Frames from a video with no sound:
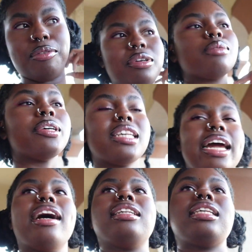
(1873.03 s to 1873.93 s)
We were supposed to get
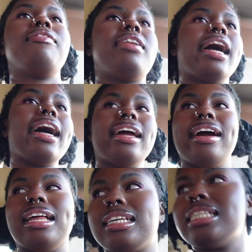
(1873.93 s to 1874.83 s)
here at 7. I got here
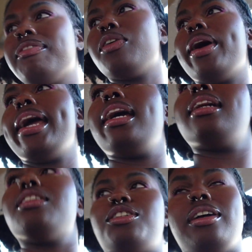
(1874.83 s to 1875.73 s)
at like
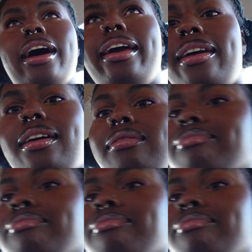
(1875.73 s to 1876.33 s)
7:08 and she got here